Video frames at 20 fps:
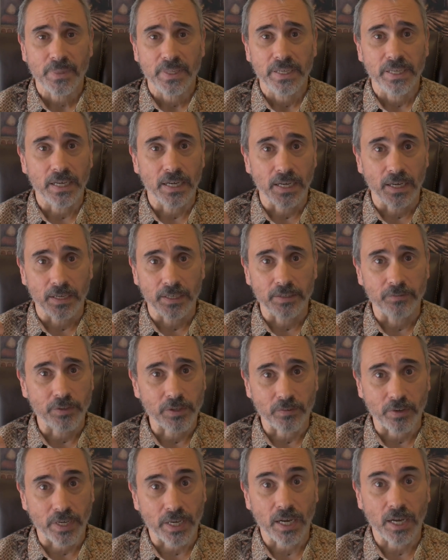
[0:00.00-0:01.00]
If you have
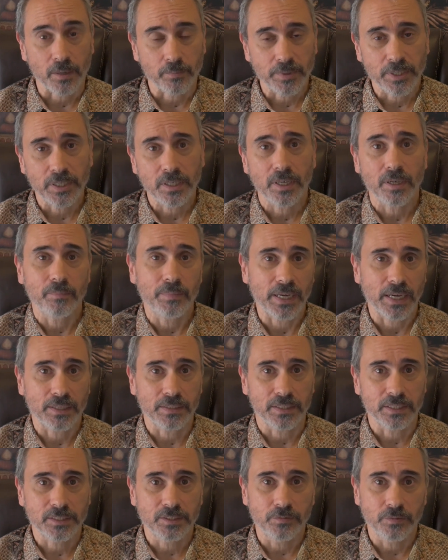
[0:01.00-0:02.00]
a comment about
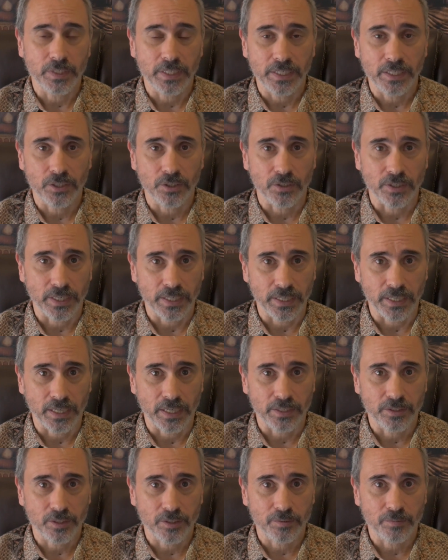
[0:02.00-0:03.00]
this video or any
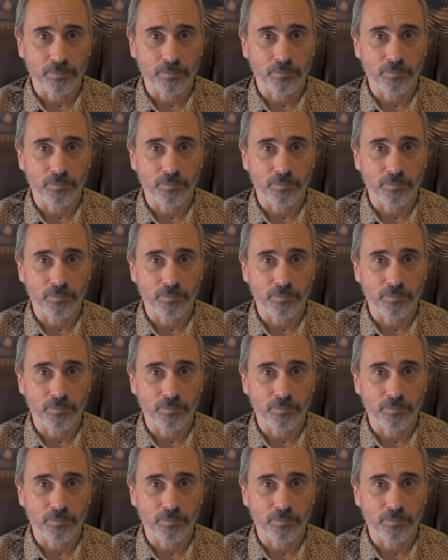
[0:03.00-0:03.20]
other,